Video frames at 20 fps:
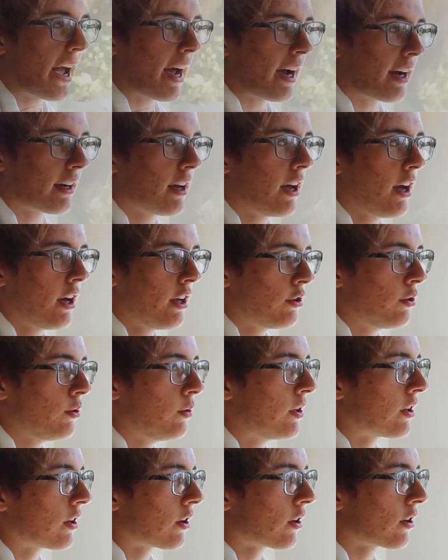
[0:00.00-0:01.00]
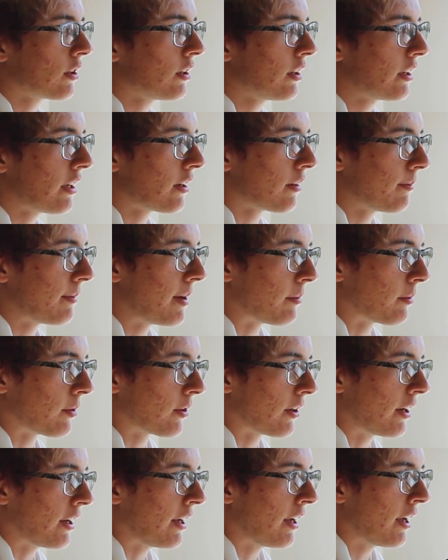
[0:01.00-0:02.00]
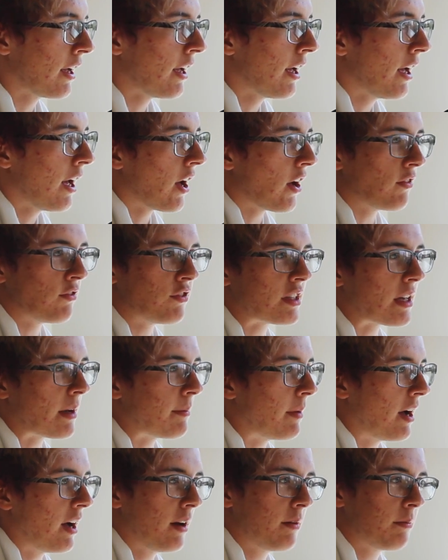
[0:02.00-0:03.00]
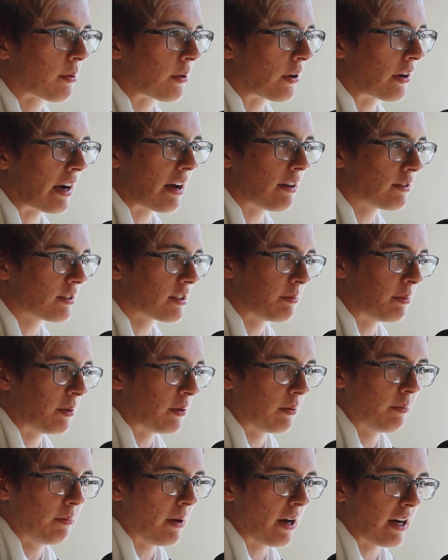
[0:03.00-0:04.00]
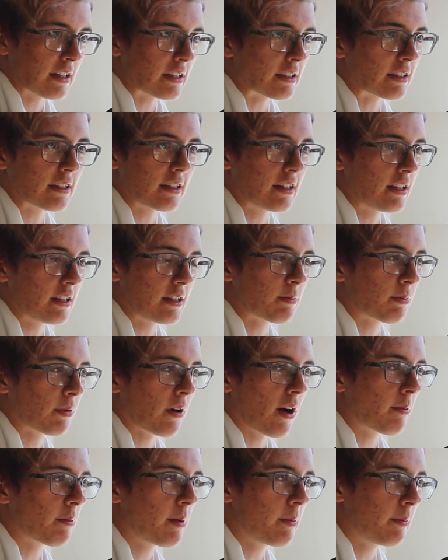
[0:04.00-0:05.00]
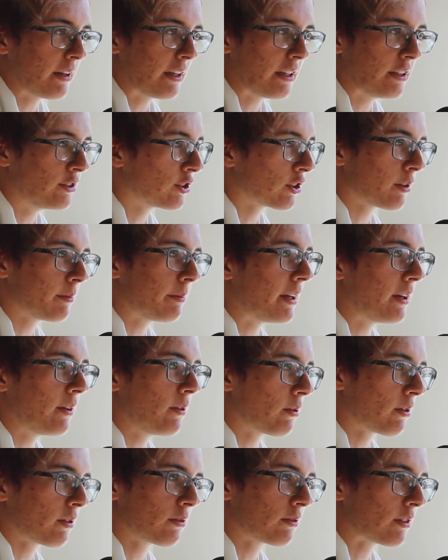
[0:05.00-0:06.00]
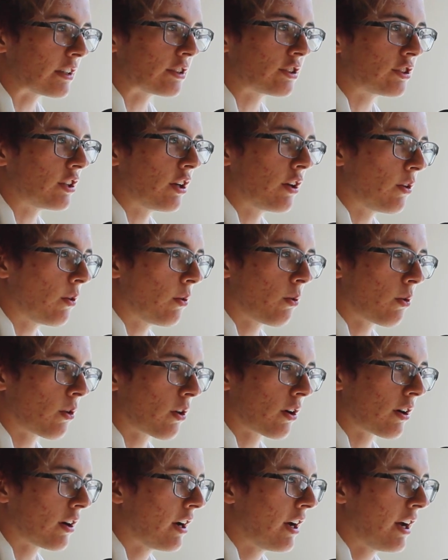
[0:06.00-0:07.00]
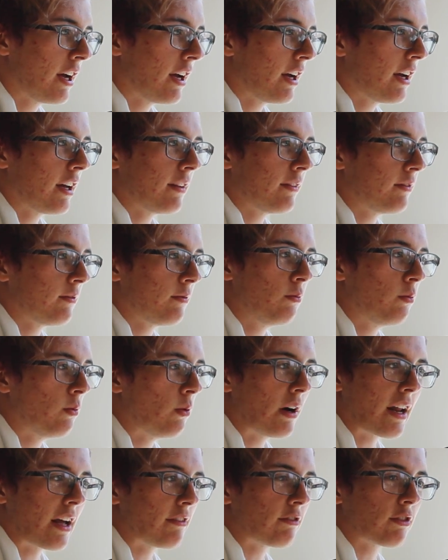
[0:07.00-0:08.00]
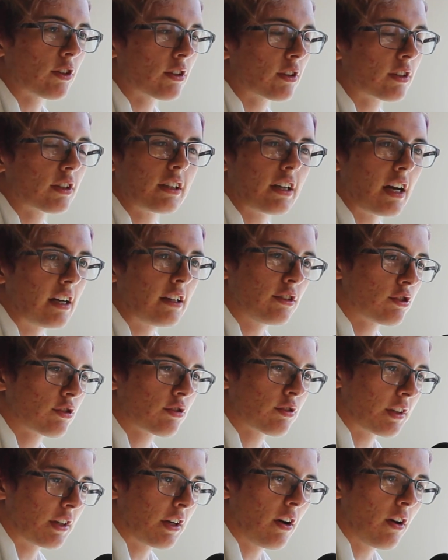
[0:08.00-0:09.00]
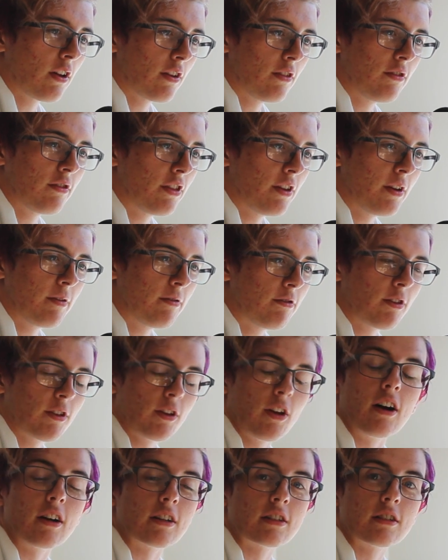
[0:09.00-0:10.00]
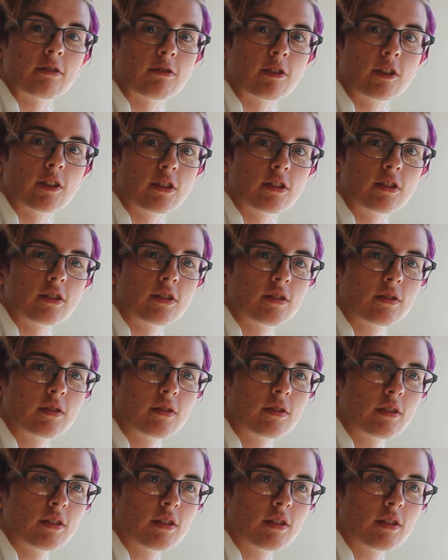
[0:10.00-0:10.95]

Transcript: back to an earlier memory of some unpronounceable bus that's probably German or Russian or whatever country all of the philosophers